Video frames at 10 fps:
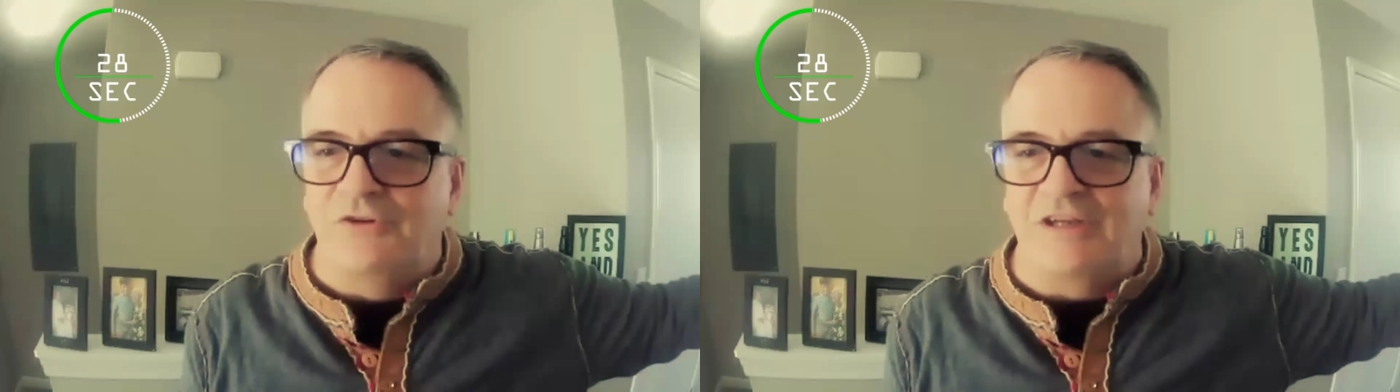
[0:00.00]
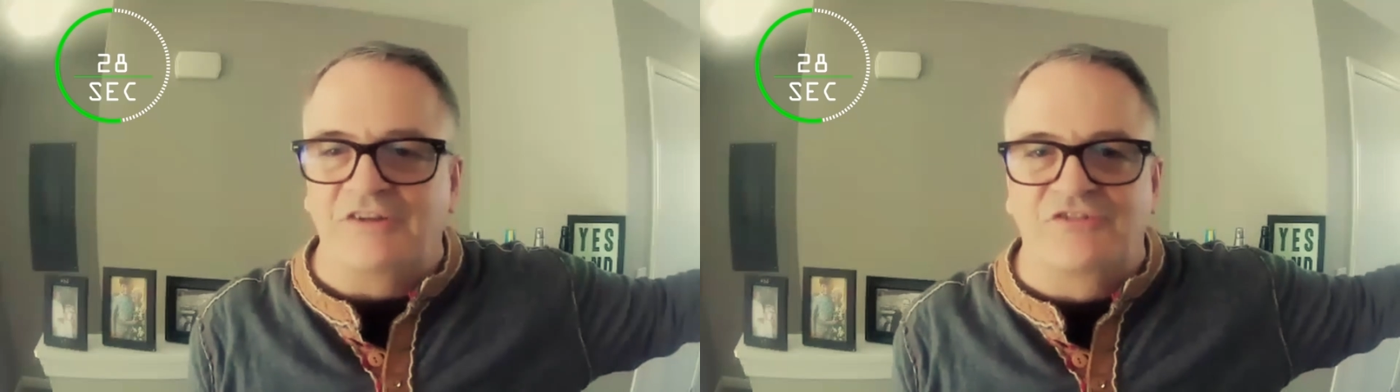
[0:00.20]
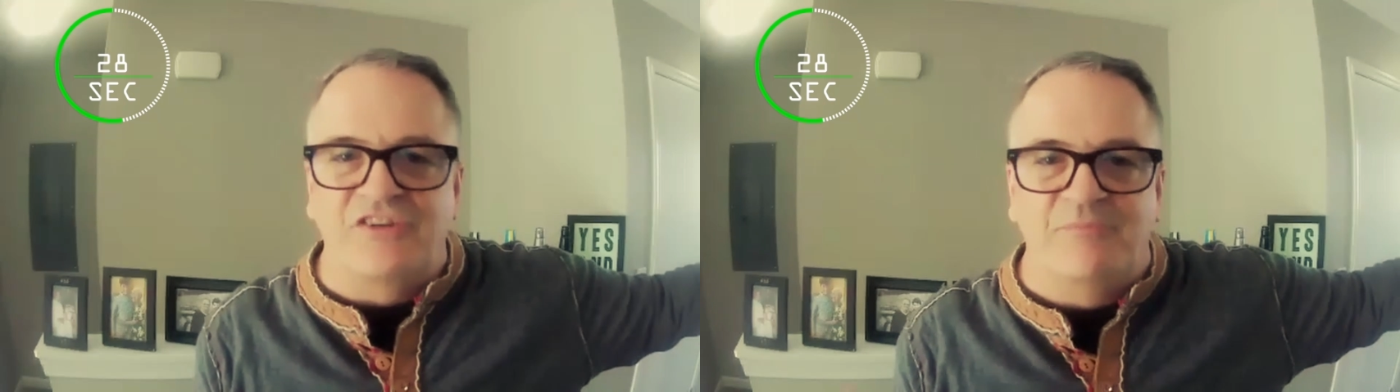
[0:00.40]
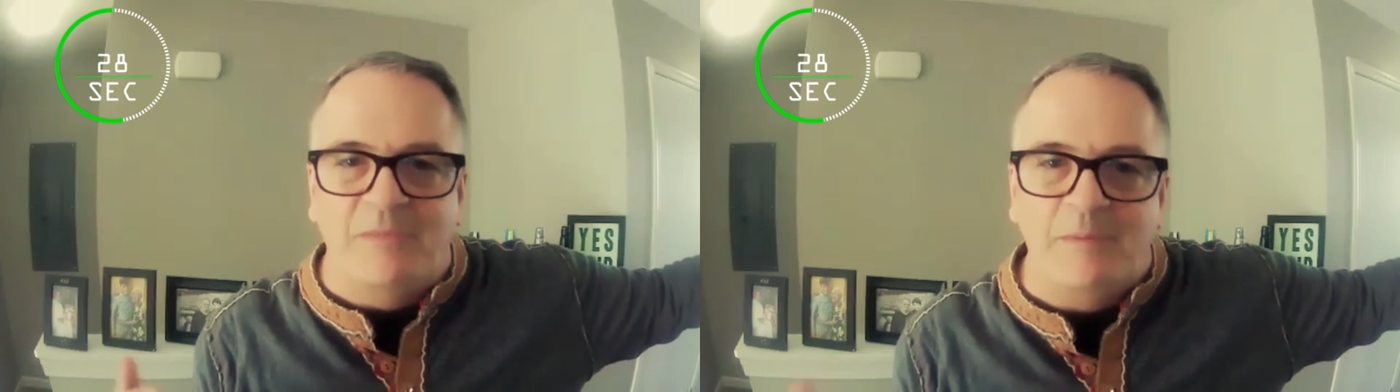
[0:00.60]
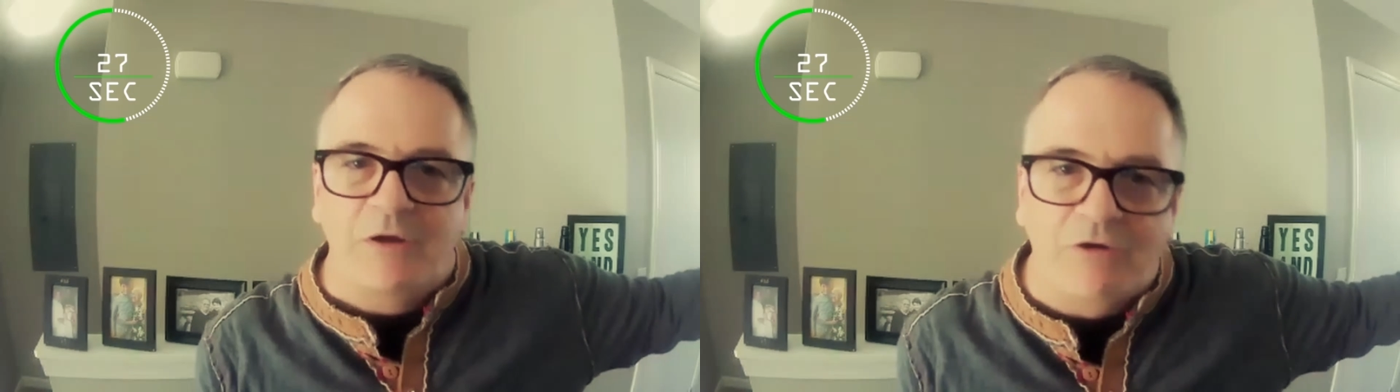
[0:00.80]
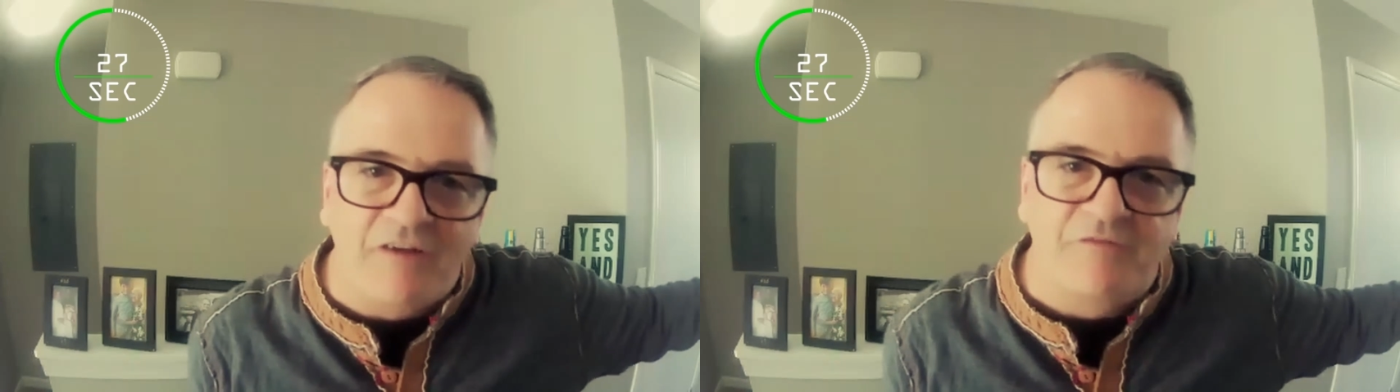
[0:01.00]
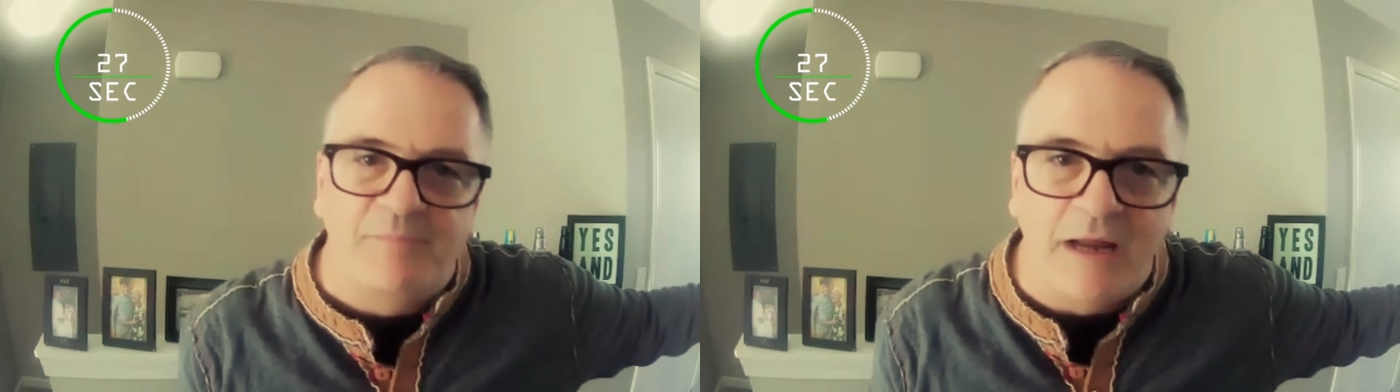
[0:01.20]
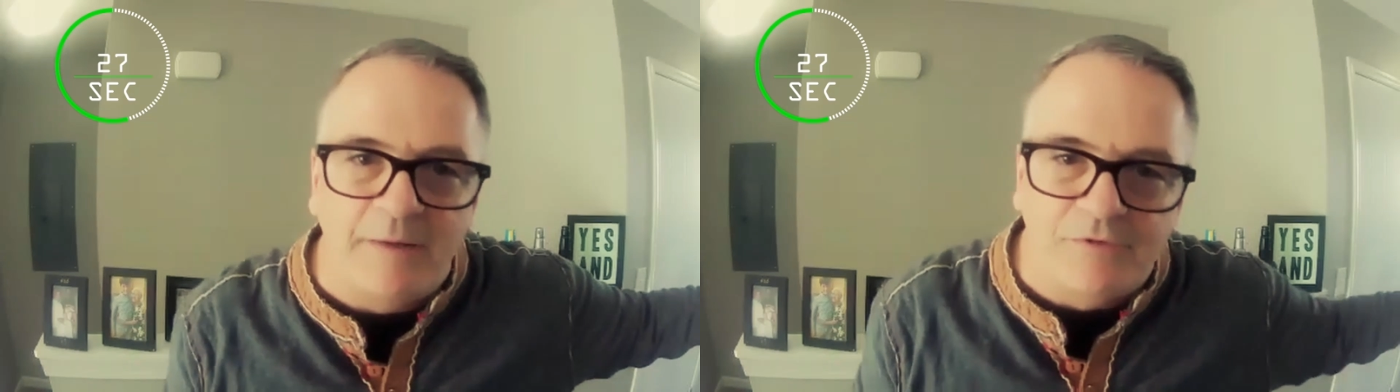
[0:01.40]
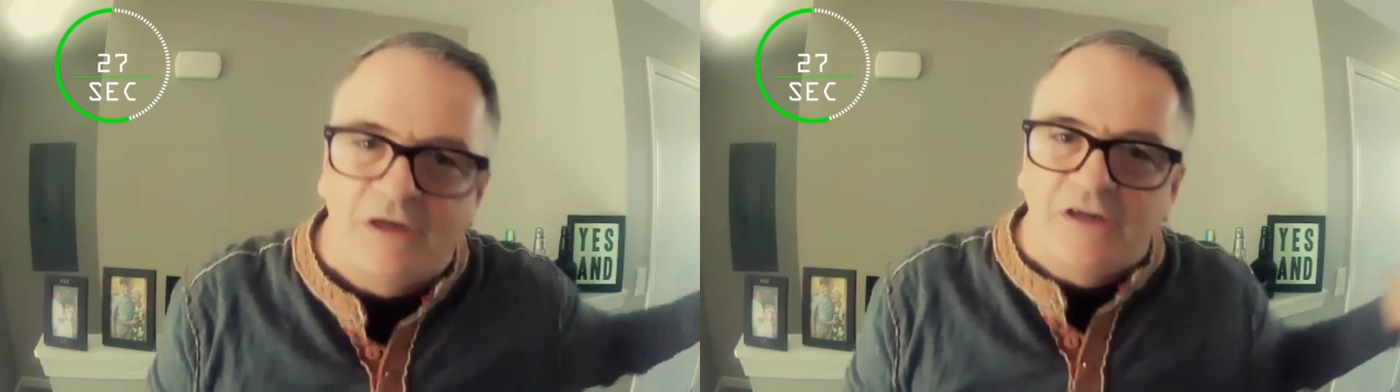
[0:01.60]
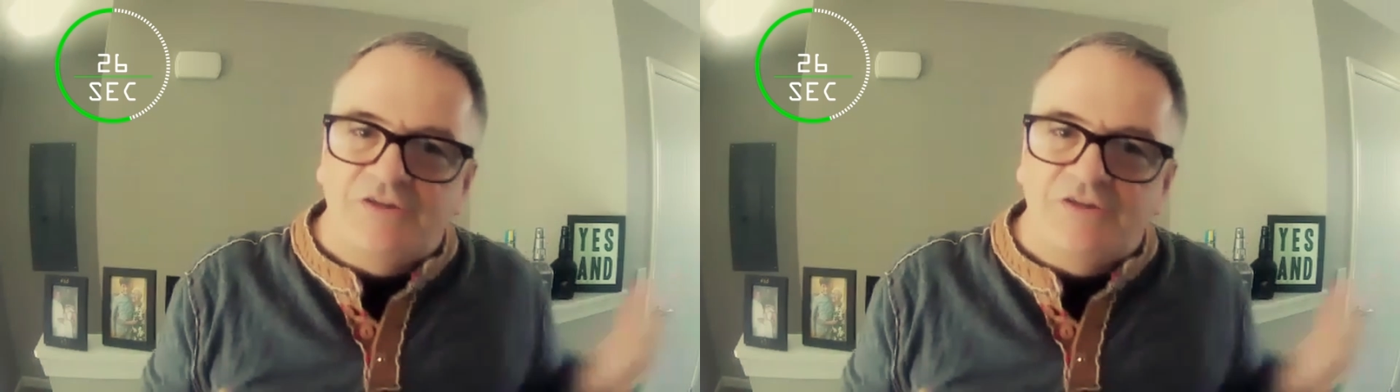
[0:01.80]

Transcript: and you could sniff mimeograph paper